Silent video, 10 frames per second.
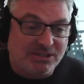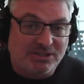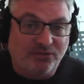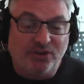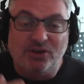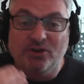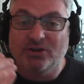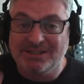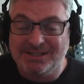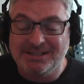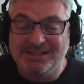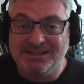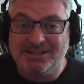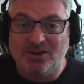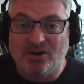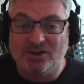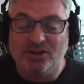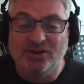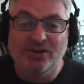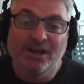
this video, listening to this audio.